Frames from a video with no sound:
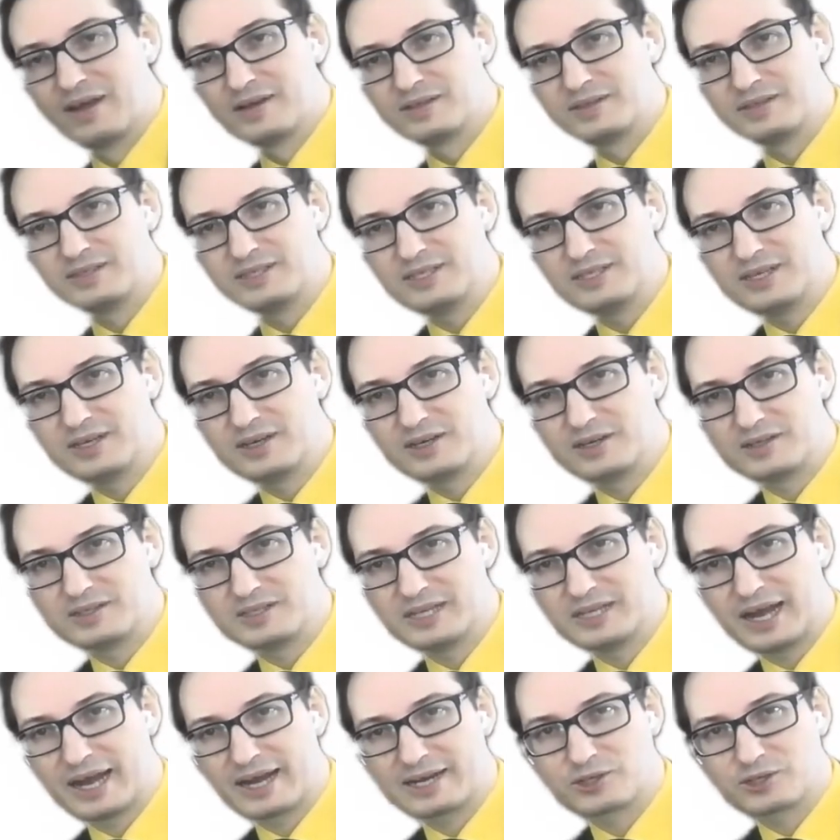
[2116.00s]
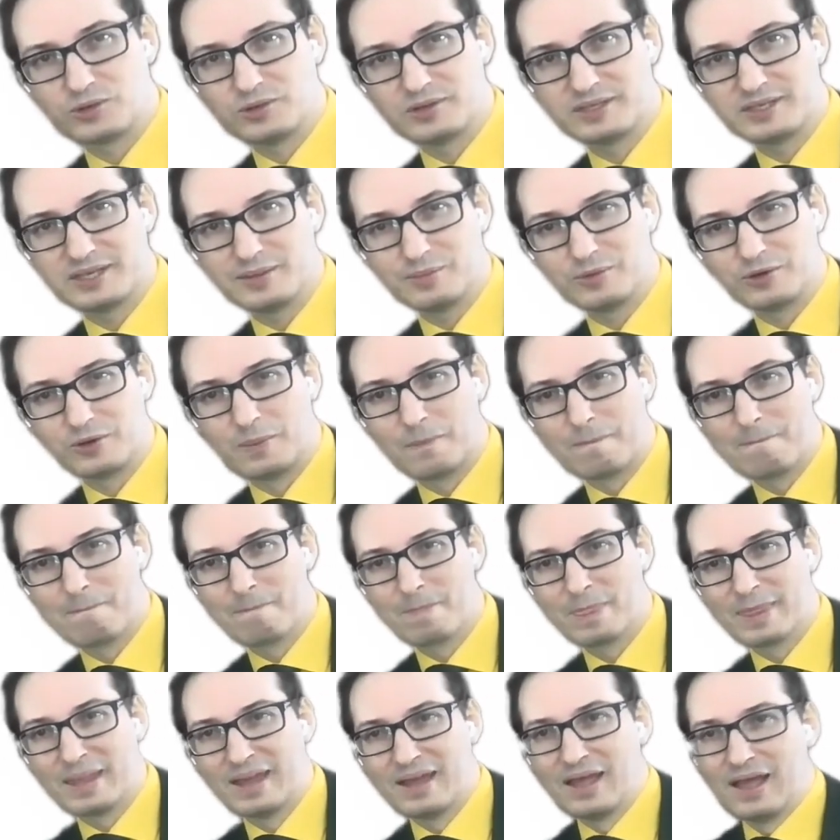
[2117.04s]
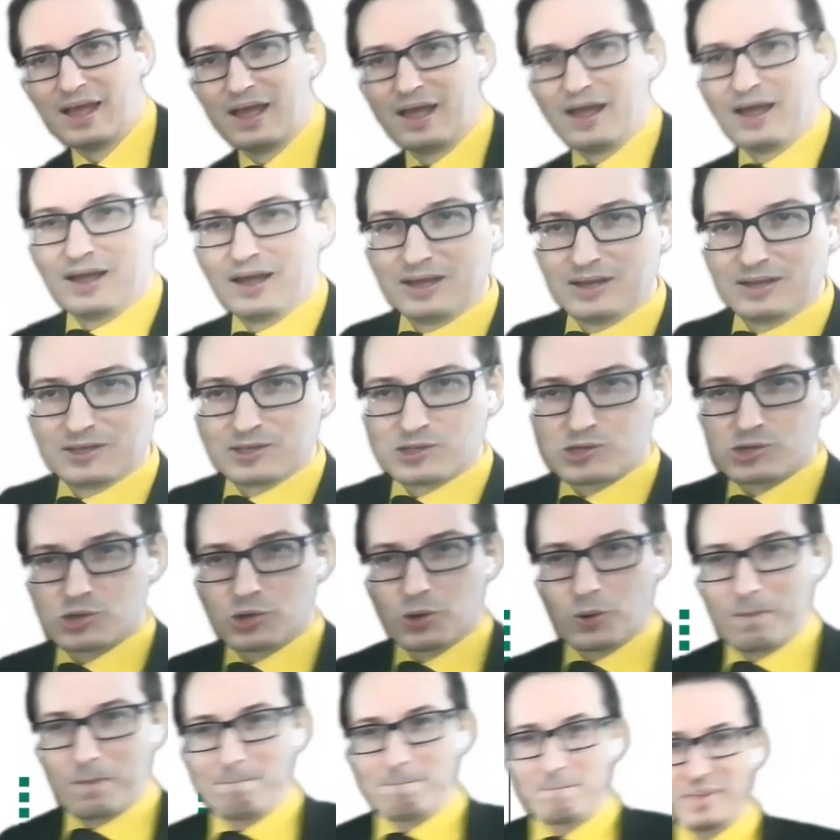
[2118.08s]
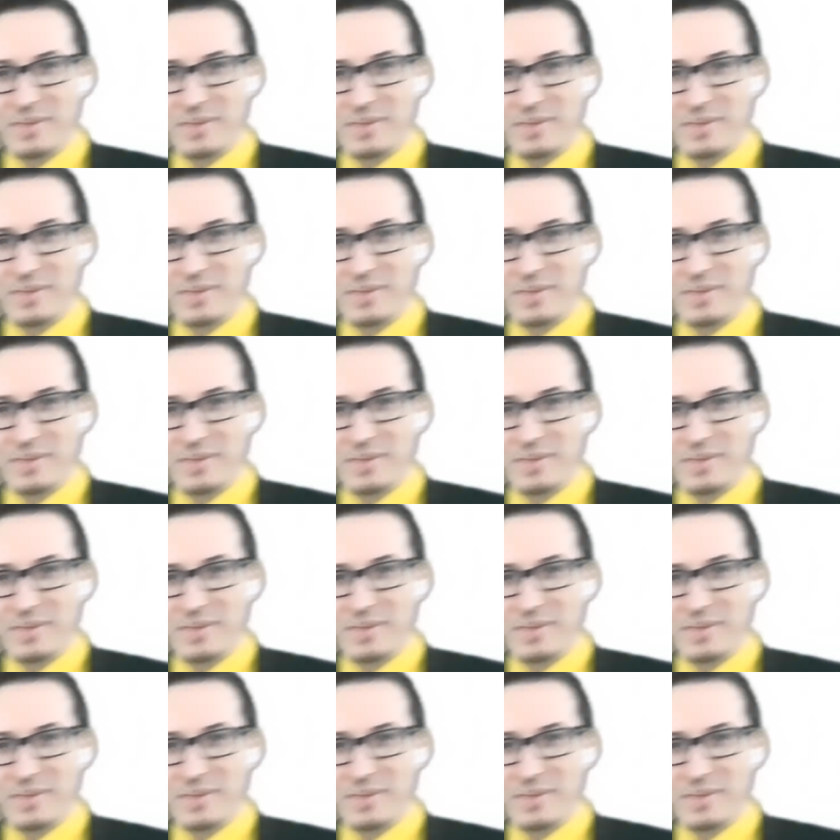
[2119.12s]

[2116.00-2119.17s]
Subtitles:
the actual table. So